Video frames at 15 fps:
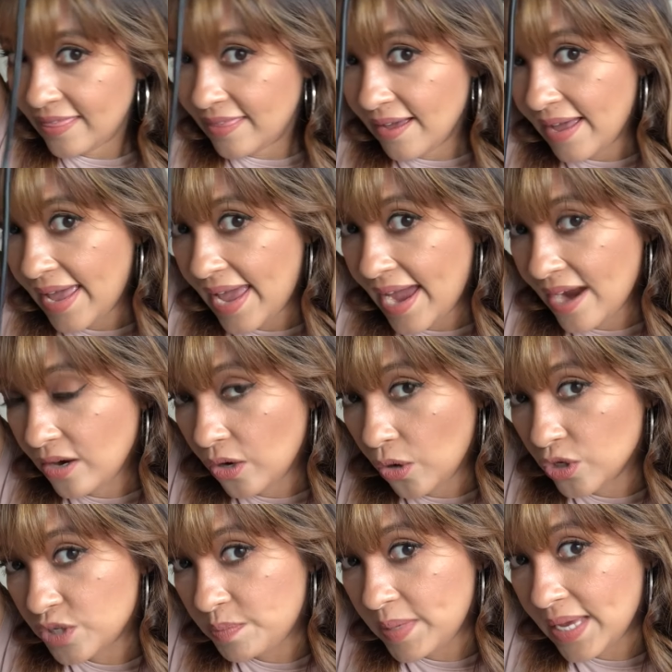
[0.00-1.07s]
The hair
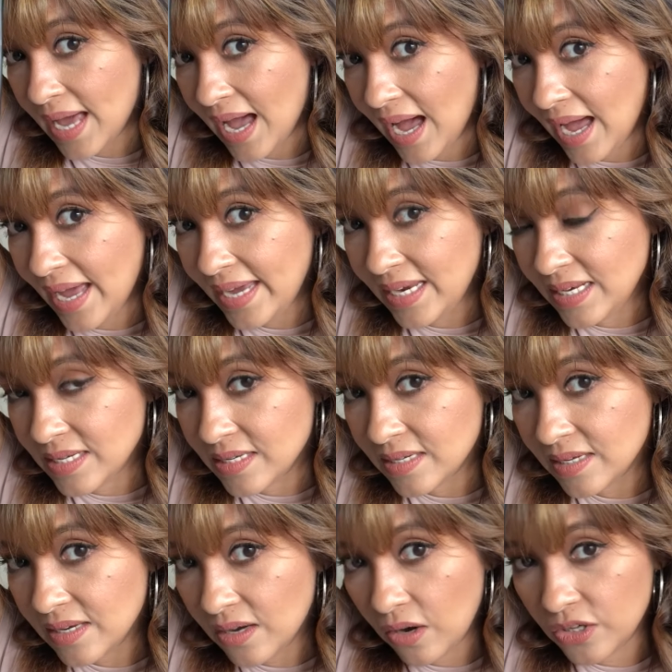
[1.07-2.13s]
goes behind,
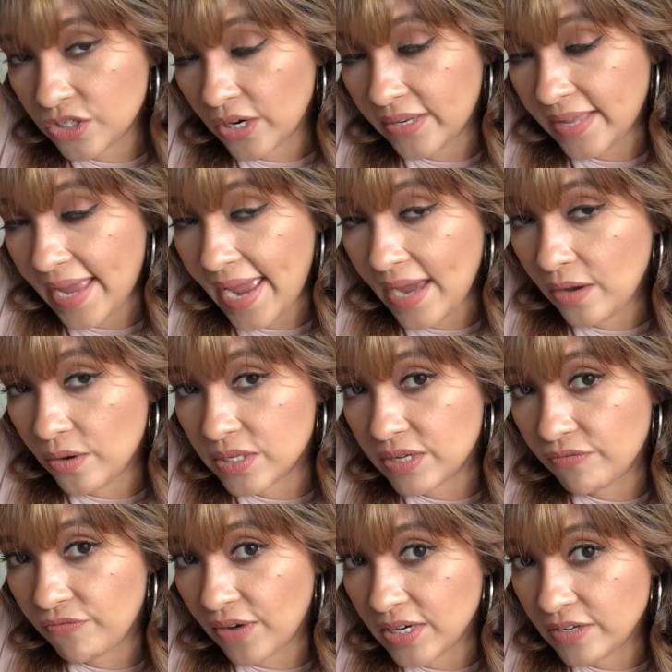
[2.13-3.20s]
the hair goes
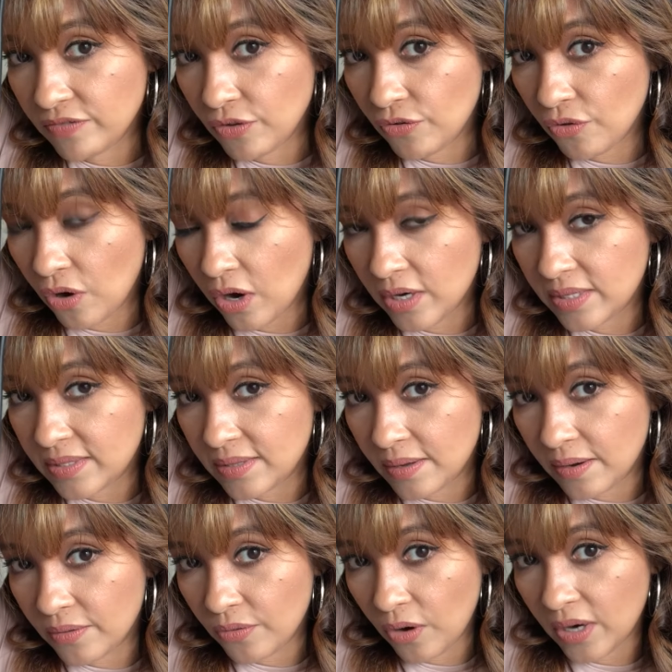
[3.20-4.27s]
in front of the
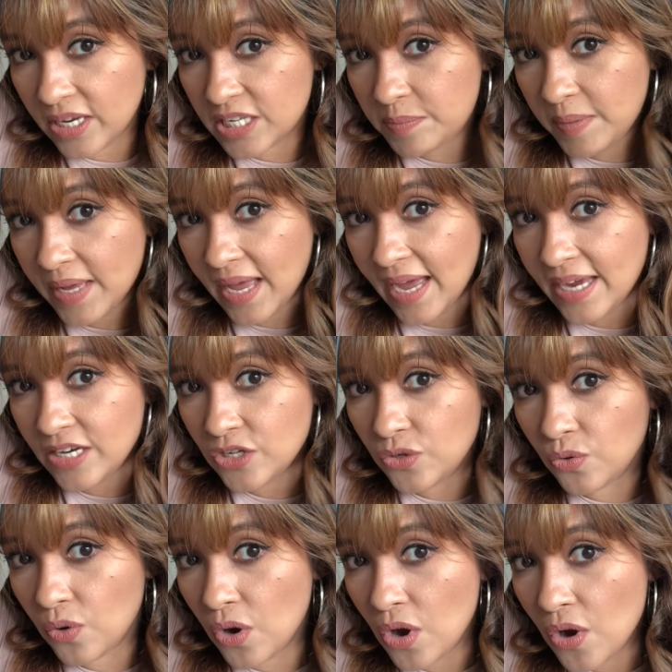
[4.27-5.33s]
rod is behind
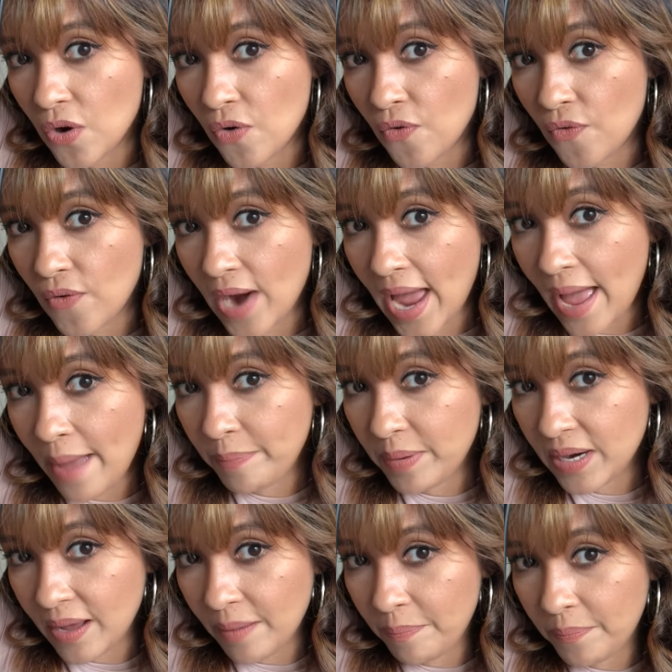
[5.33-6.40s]
you. Wrap
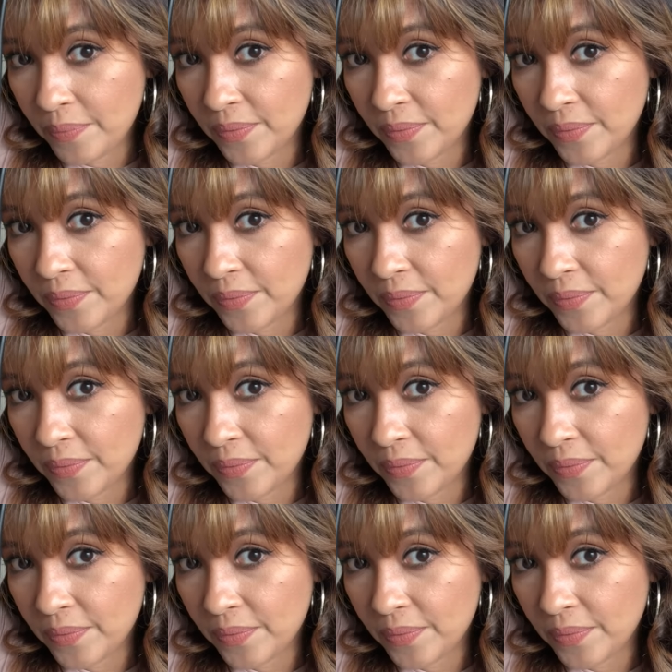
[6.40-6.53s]
it up.